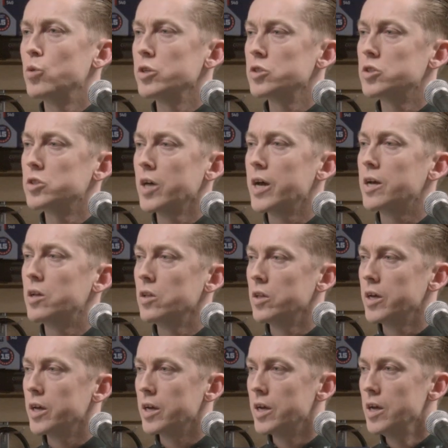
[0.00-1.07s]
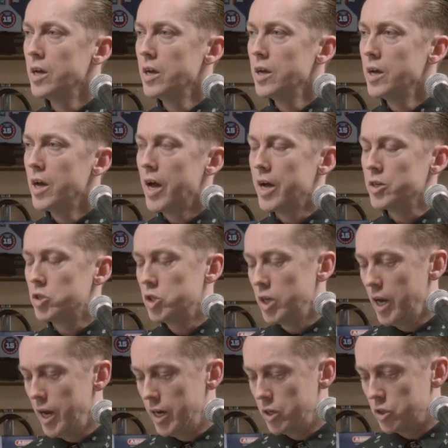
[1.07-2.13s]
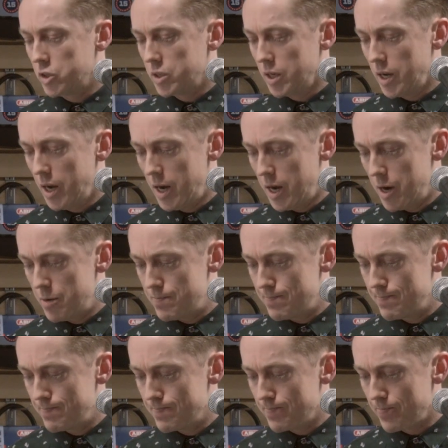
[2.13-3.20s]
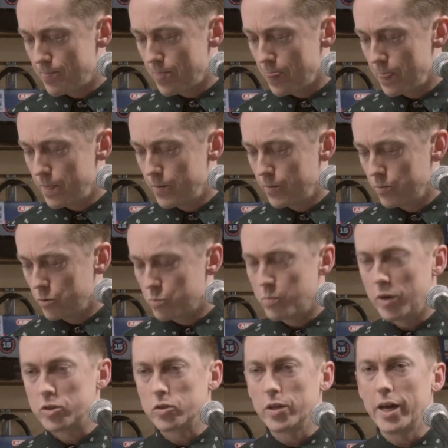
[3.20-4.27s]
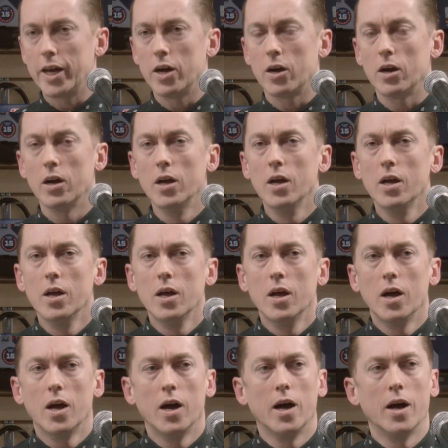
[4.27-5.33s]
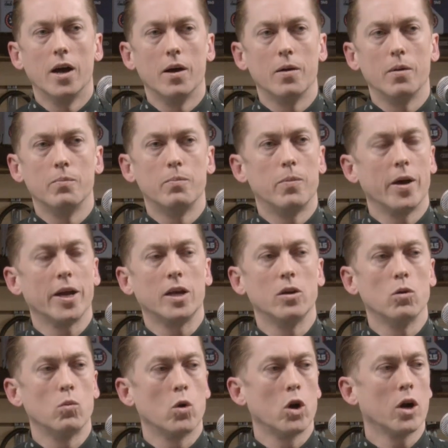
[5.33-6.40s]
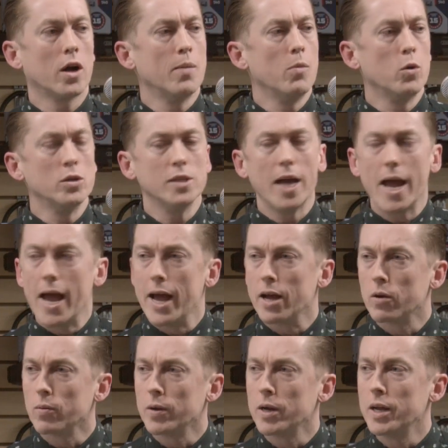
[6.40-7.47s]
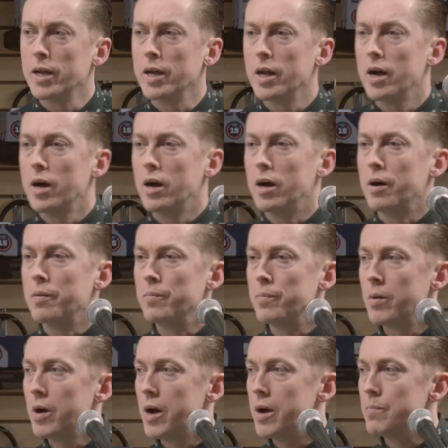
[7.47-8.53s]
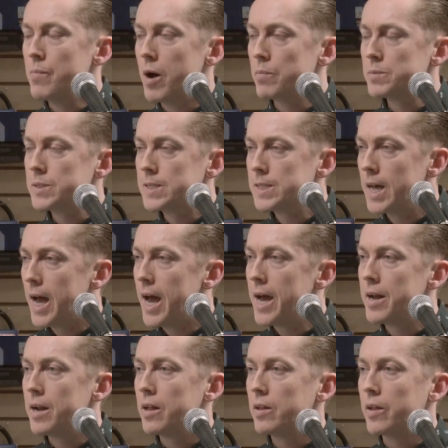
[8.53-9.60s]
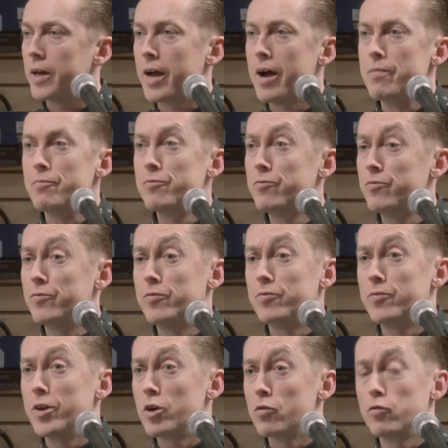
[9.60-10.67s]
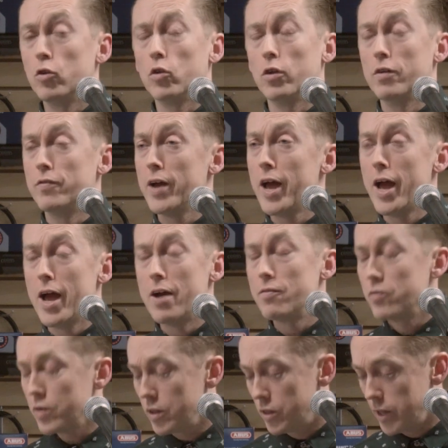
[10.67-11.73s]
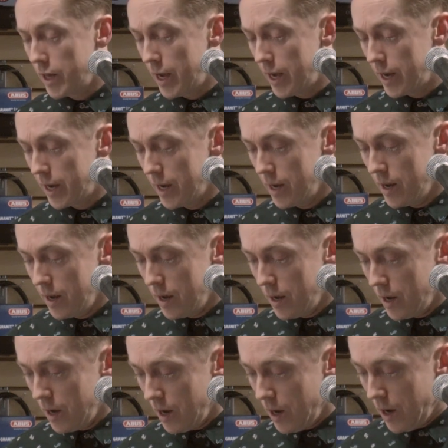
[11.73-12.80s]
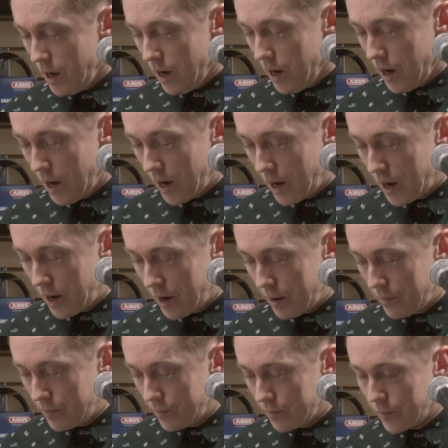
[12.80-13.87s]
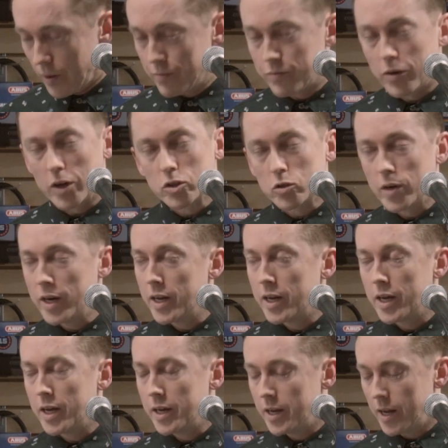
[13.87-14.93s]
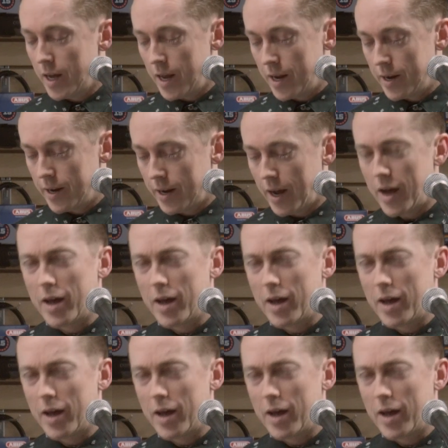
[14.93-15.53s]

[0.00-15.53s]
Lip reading: with cycling had changed. It was months later. I'm biking to work. I'm always angry. I'm upset. I'm fearful of everything. I'm frustrated, and